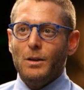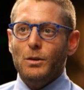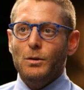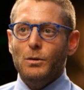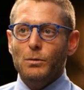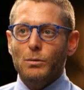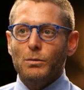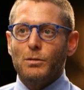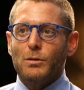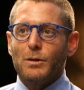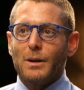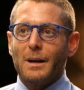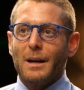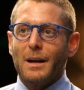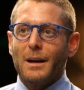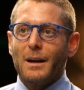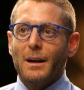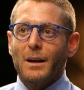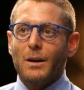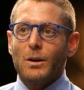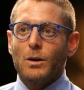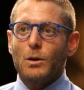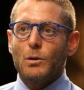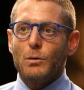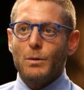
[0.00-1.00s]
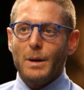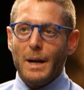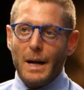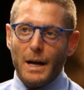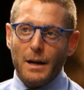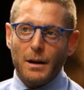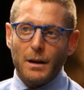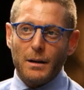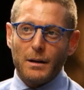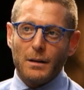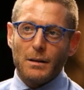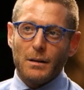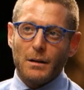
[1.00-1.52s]
using
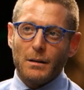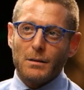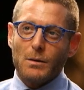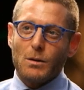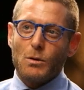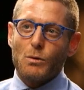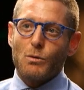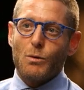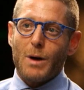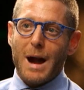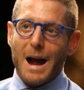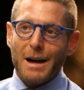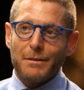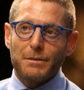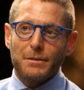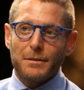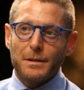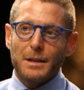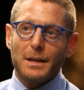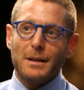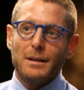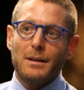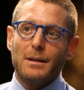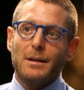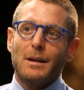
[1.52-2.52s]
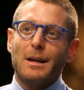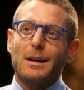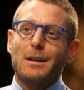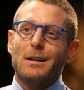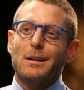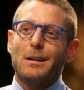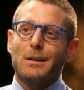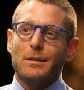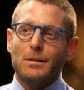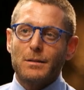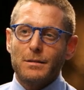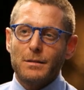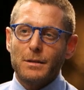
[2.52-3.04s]
created, crafted,
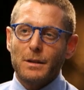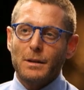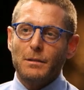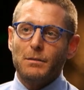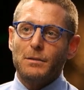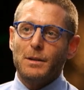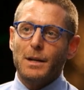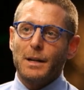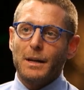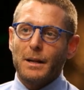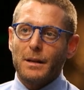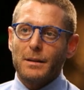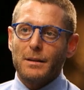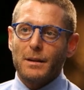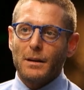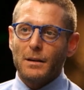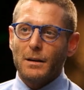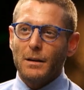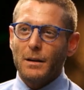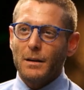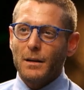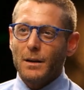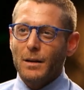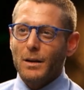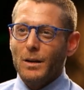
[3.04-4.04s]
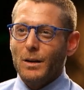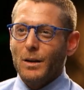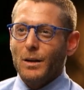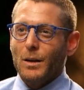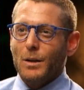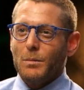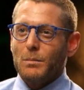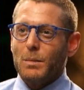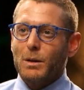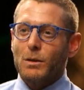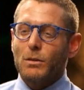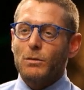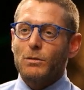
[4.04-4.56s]
and conceived in Italy,
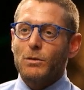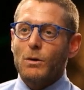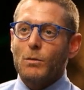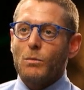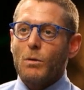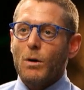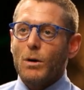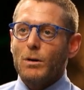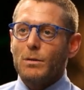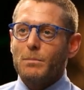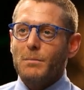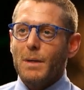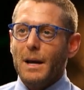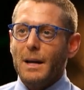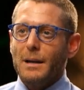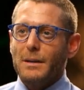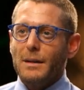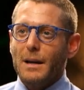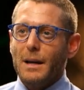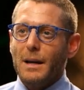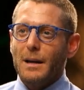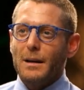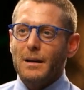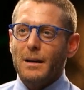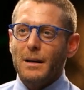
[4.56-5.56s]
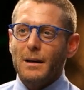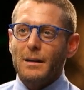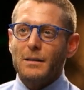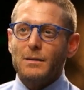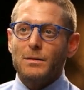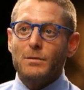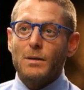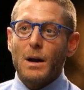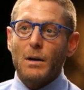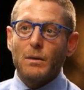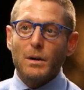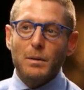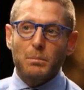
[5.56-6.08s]
because the word made in
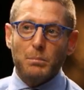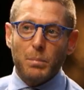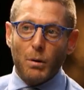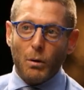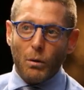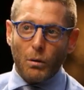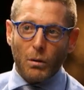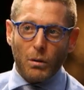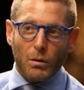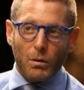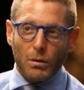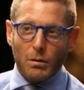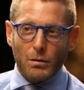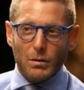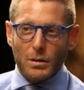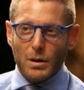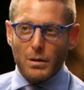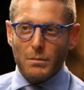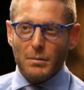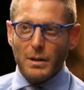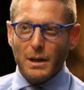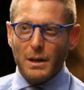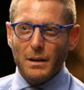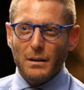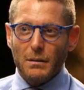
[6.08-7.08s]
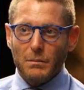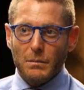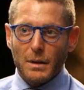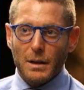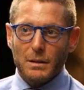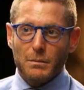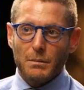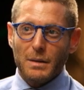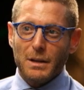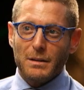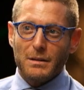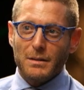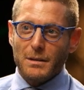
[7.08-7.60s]
is very poor to me.
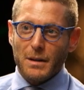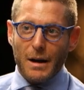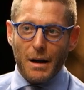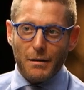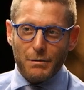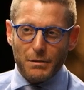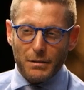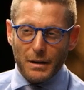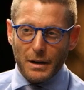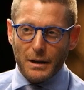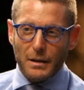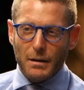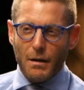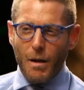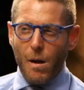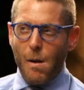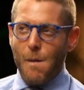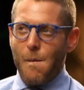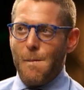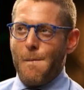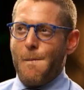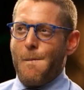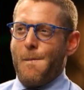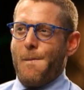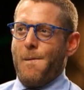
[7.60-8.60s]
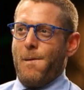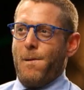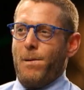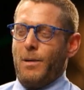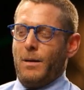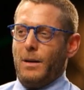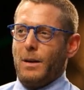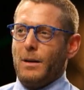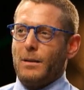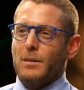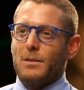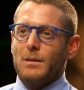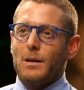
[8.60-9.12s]
It means nothing.
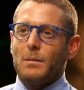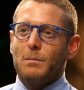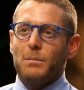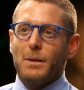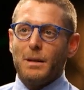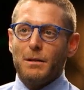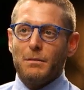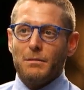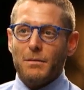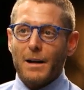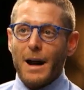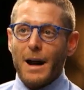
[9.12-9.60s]
It's simply